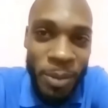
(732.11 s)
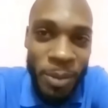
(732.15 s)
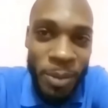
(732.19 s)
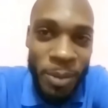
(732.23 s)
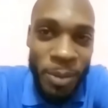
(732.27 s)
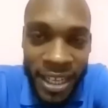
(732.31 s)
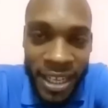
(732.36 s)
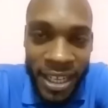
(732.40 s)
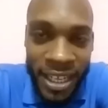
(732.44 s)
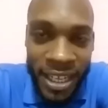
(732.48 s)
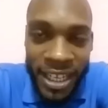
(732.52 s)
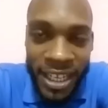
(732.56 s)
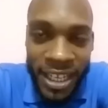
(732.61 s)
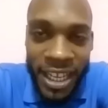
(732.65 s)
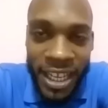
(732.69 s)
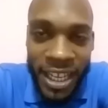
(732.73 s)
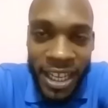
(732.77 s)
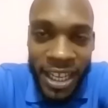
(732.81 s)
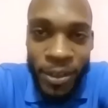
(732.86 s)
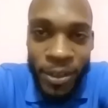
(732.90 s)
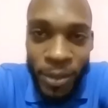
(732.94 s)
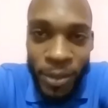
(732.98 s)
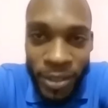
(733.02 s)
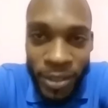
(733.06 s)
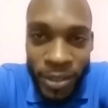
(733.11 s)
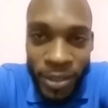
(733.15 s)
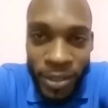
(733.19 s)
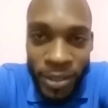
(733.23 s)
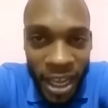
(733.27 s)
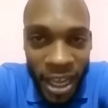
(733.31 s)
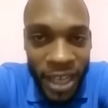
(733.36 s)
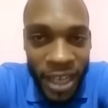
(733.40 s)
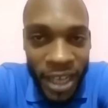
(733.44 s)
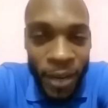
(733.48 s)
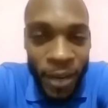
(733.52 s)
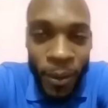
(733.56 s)
women in that situation
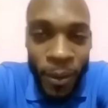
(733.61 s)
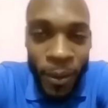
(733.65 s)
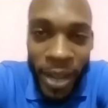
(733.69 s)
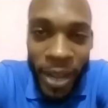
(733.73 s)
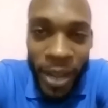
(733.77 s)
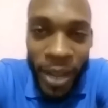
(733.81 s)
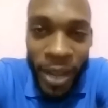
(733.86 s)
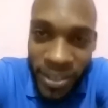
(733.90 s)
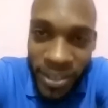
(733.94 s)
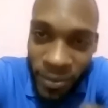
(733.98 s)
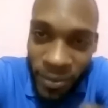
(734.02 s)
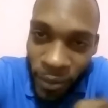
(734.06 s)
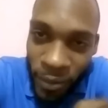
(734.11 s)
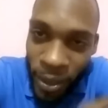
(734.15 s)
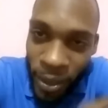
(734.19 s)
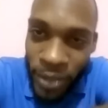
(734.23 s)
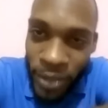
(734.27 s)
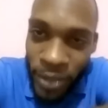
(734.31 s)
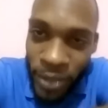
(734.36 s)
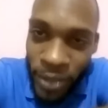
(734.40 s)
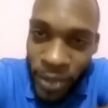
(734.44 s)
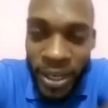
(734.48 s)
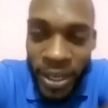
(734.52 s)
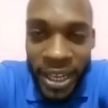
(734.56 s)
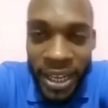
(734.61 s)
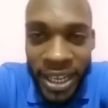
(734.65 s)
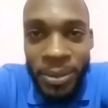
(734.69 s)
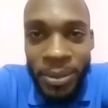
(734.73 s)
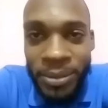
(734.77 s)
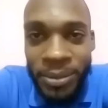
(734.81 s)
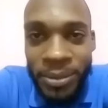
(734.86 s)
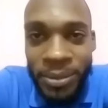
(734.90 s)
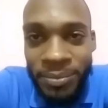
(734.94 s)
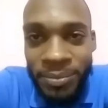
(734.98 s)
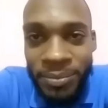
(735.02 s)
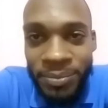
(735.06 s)
because they know so
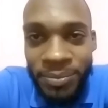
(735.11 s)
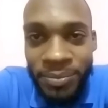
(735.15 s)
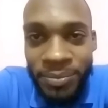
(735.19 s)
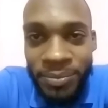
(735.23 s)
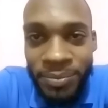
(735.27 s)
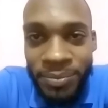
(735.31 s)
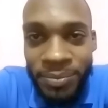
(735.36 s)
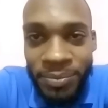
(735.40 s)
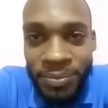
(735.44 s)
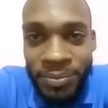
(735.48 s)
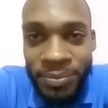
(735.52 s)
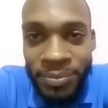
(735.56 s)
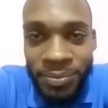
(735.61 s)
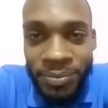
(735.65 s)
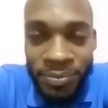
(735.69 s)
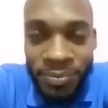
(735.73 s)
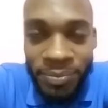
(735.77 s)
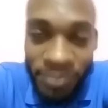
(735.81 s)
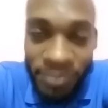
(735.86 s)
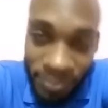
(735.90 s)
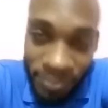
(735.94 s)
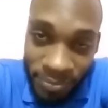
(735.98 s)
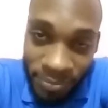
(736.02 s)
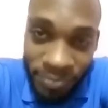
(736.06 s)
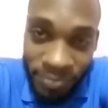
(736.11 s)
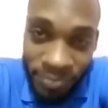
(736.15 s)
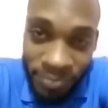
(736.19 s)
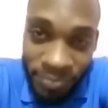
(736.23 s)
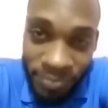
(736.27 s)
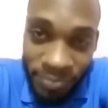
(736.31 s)
otherwise the voice will get stamped out.